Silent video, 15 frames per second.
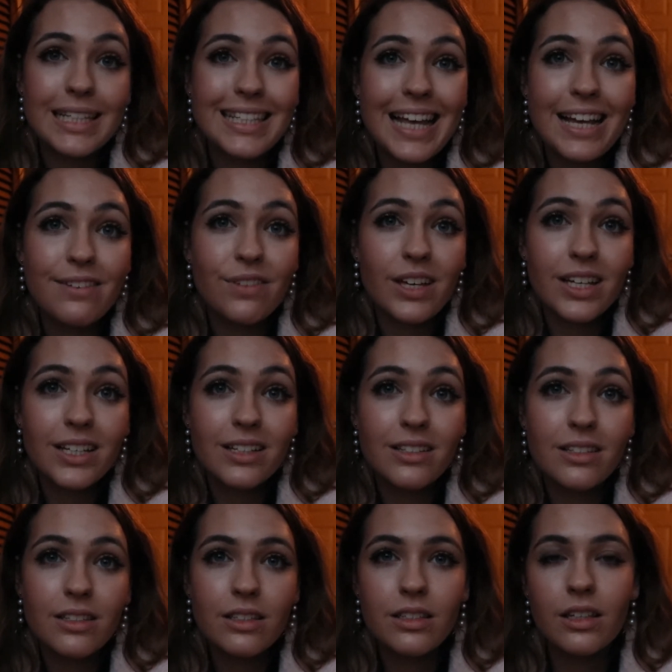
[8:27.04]

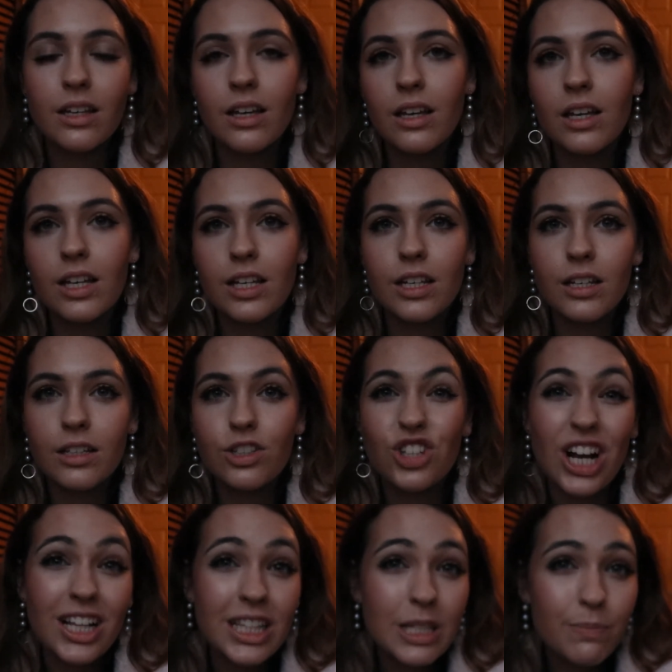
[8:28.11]
savings,
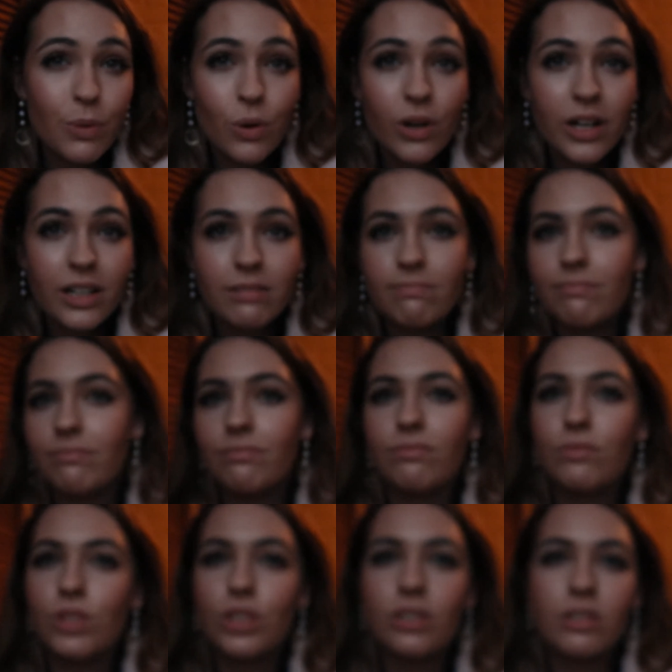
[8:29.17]
transport,
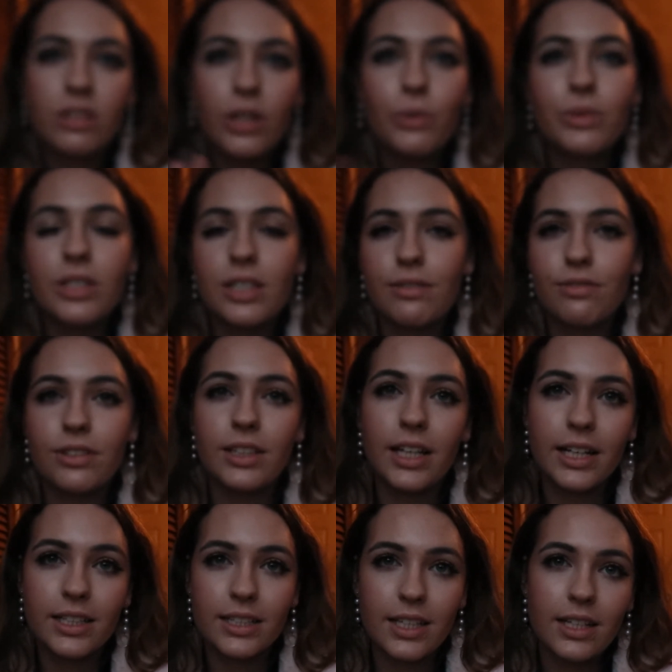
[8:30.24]
just loads of different
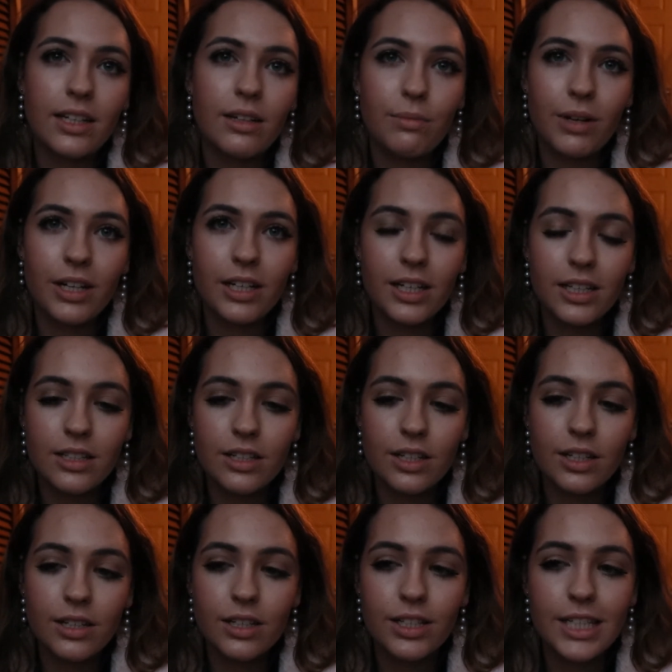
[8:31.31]
things that you might need
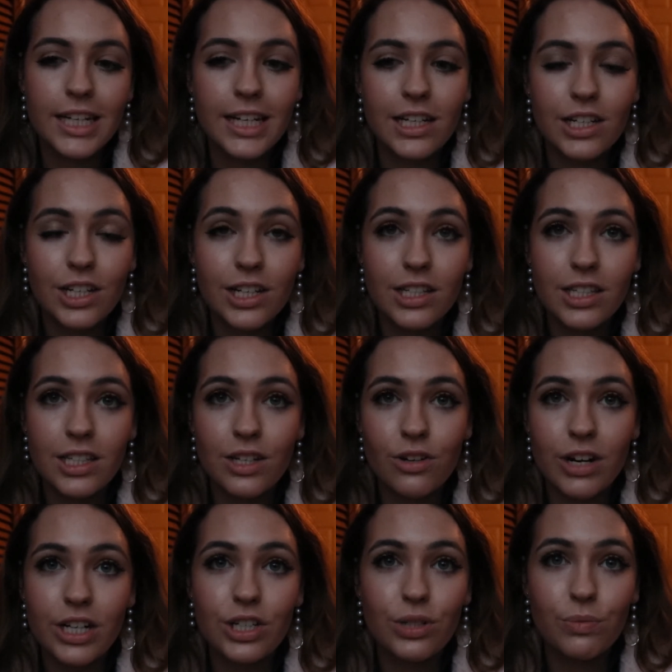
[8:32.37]
to take into
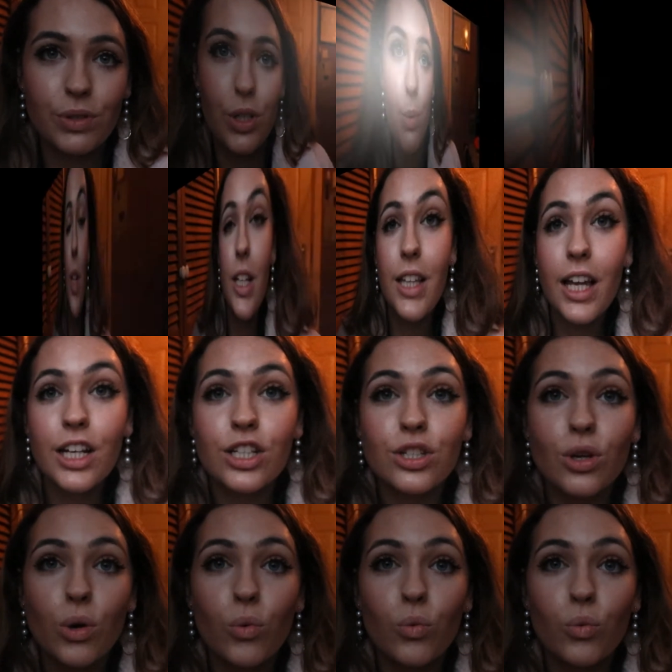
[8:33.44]
consideration when you move out. Something that
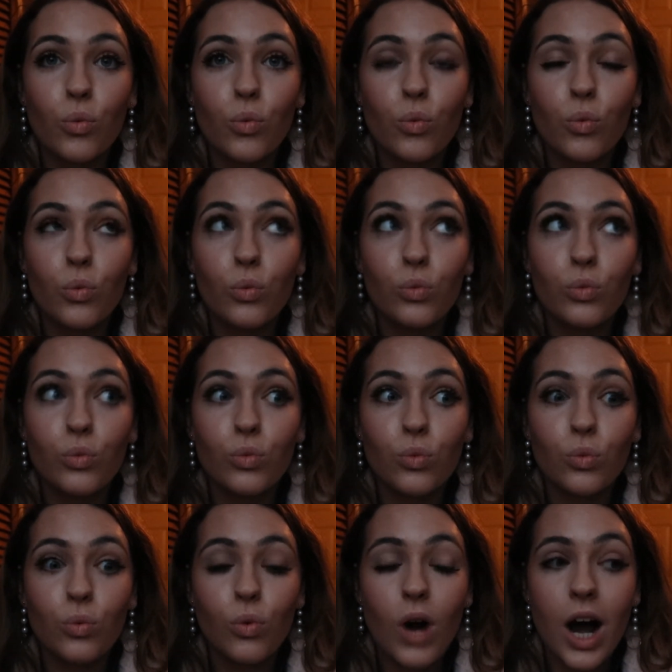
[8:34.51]
is,
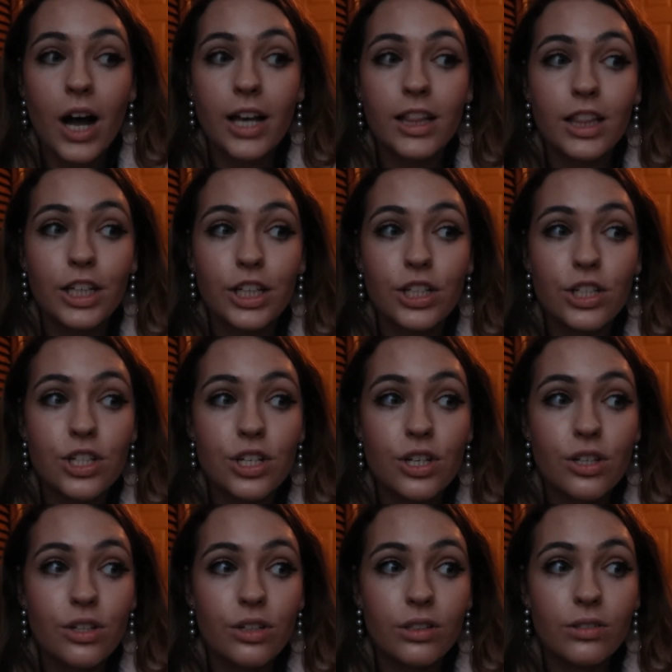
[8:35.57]
I learned
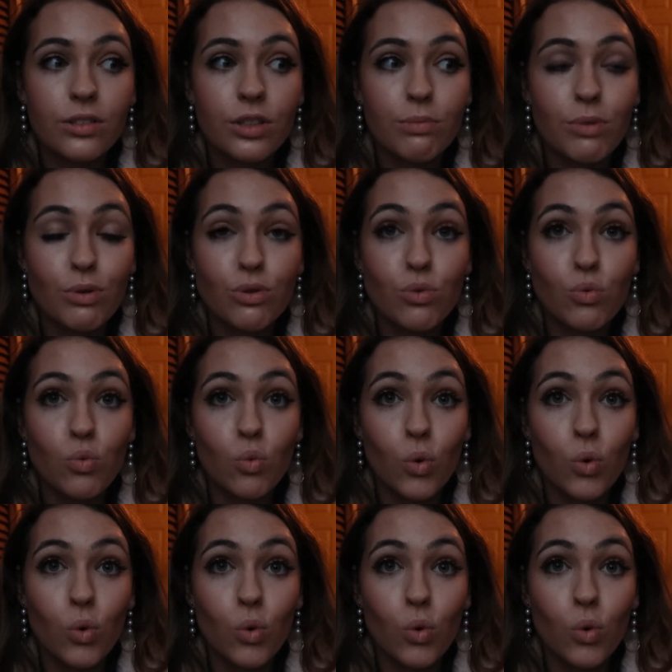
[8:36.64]
the most